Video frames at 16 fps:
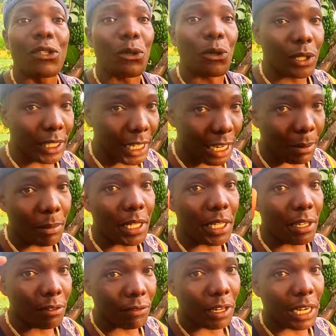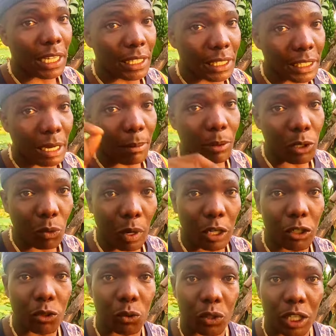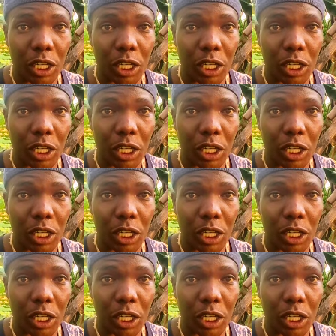so tell me if uh, somebody wants to